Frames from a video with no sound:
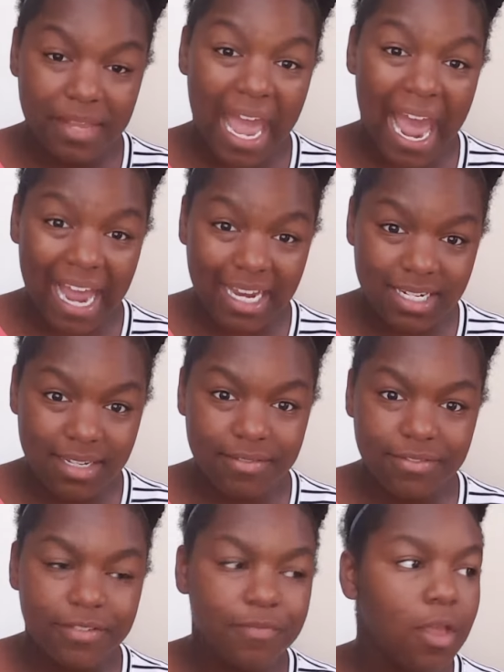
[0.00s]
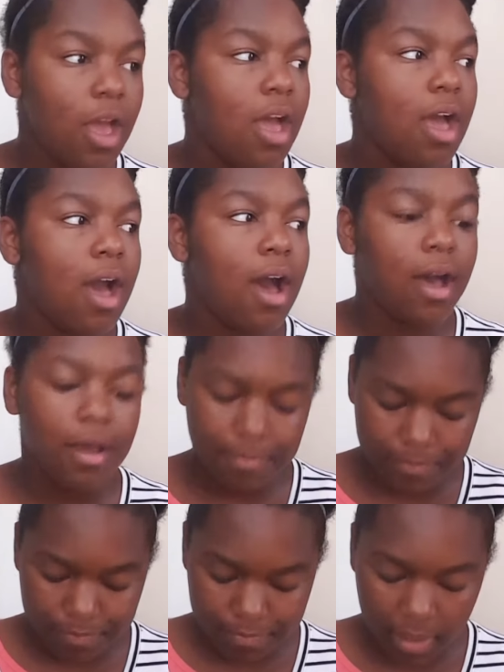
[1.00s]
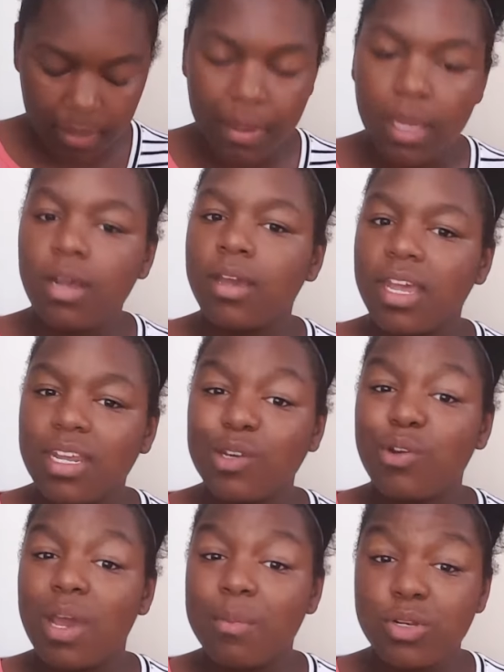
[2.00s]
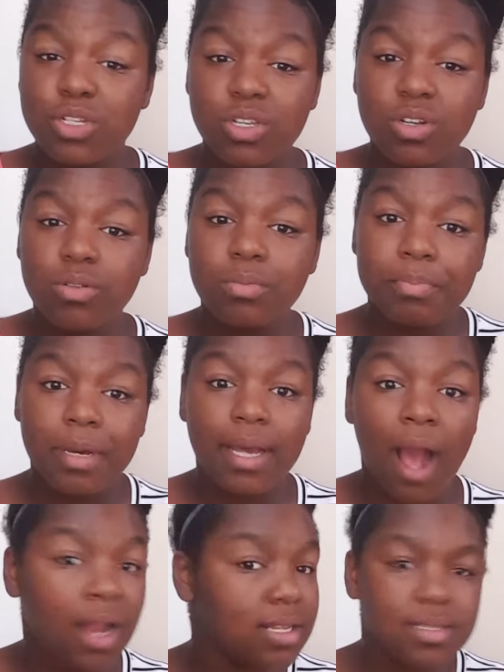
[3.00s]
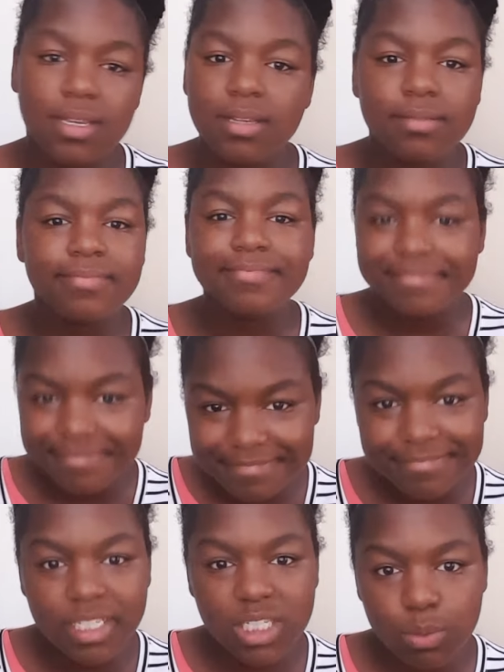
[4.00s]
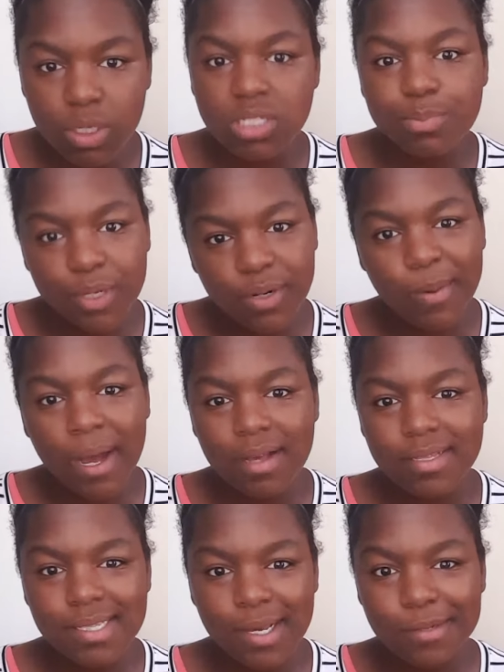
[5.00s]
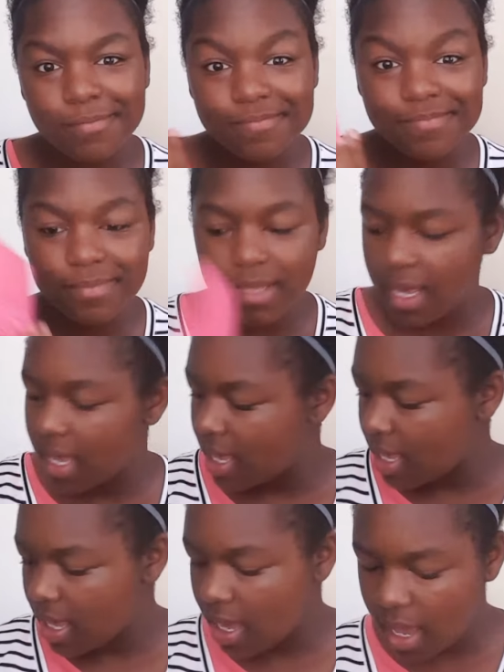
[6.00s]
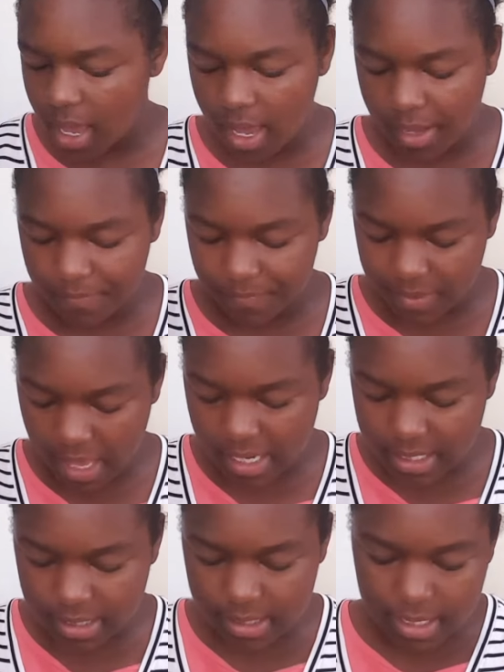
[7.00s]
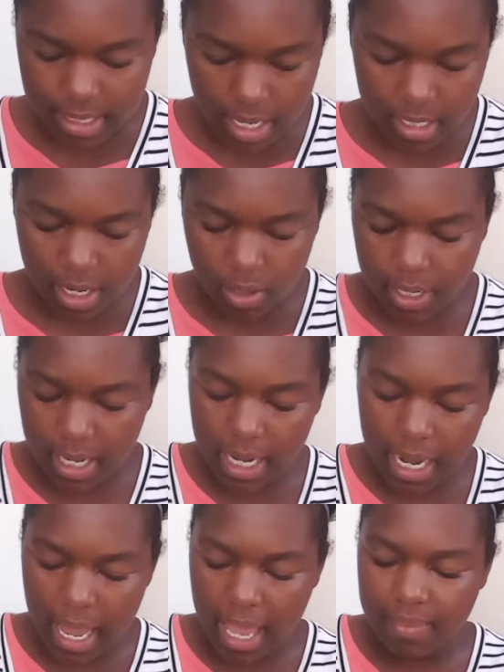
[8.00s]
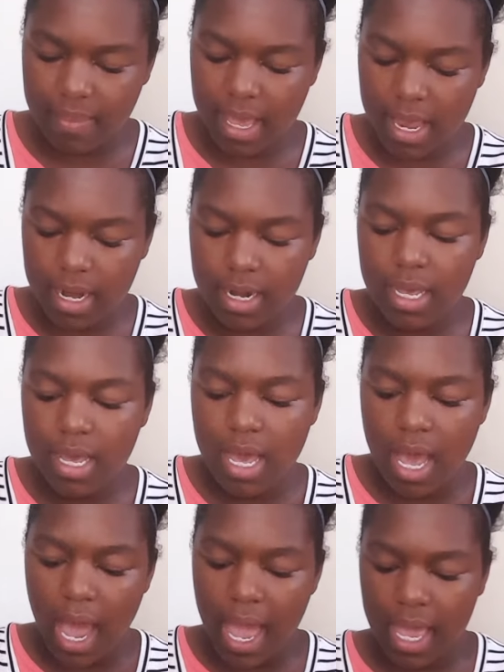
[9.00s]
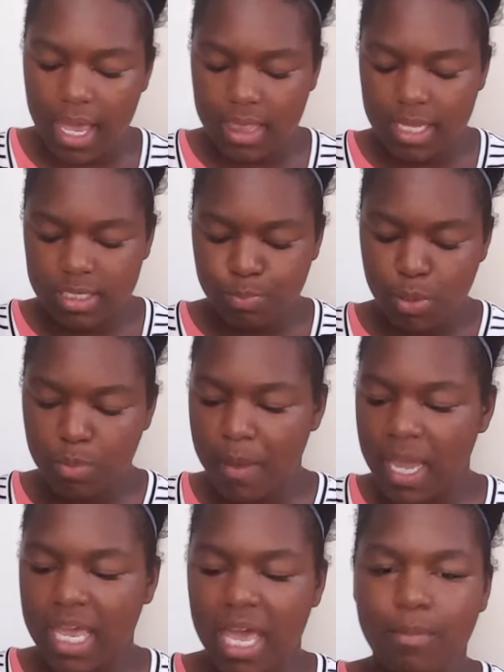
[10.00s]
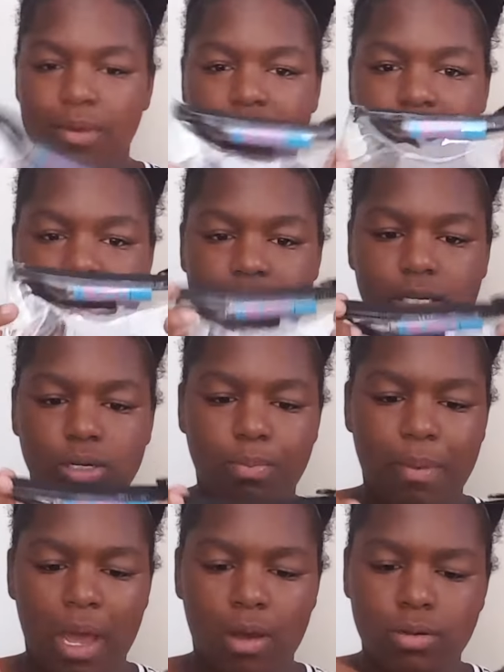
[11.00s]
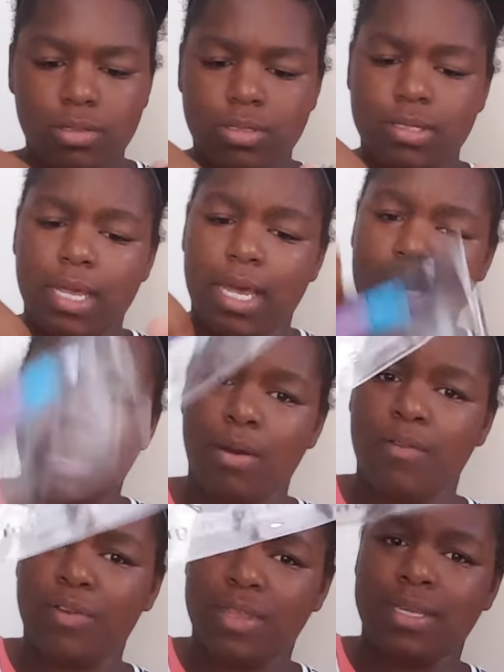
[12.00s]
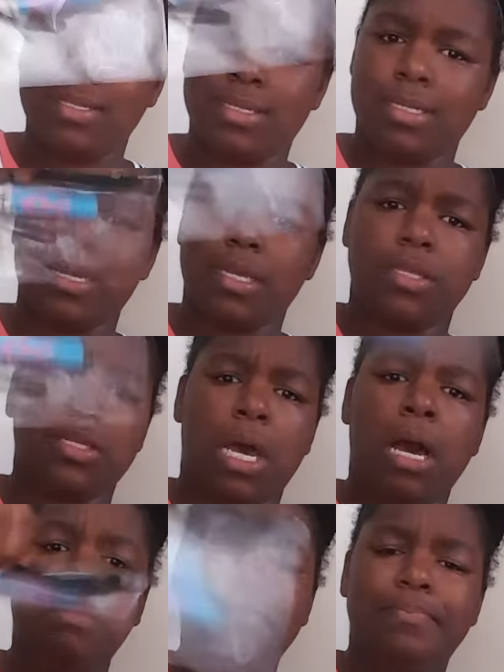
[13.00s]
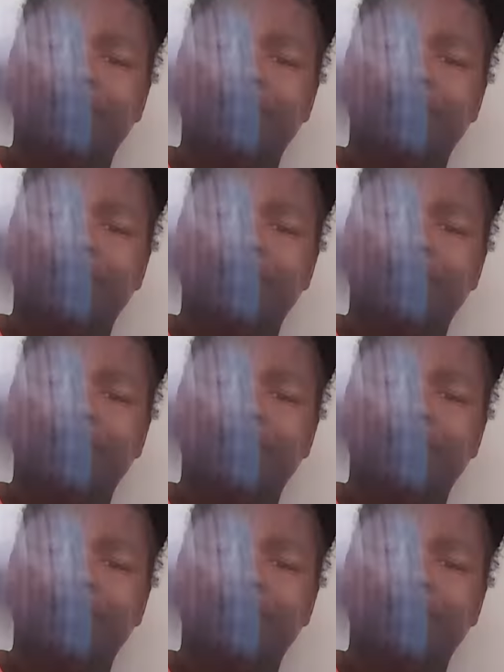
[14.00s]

active. Um, I plan on getting a camera soon, but honestly, this works pretty well. So uh, that is a nail kit. And then I this book bag came with this little pouch that now everything's stuck at the top